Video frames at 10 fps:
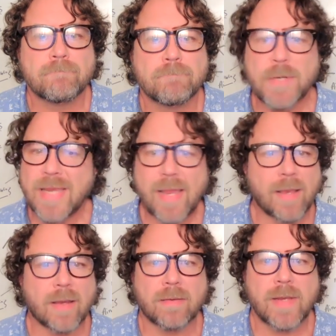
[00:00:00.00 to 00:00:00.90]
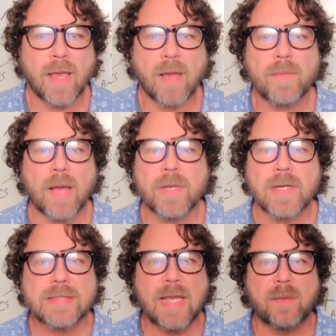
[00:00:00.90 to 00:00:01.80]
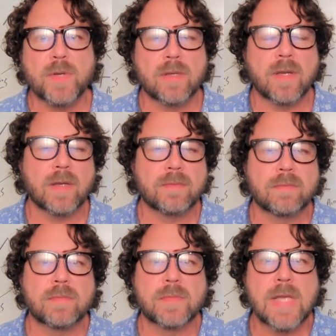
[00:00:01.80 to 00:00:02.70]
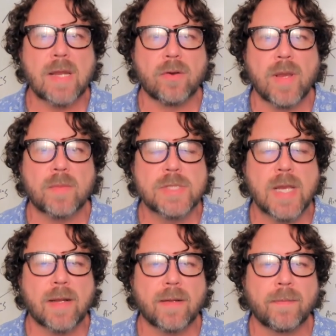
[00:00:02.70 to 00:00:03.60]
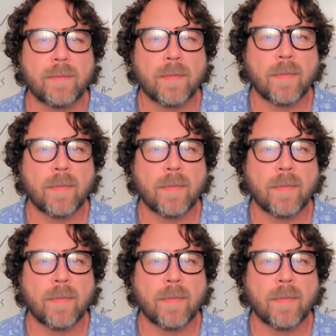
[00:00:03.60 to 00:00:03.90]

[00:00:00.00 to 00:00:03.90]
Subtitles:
But yeah, I'm going to set up a Telegram channel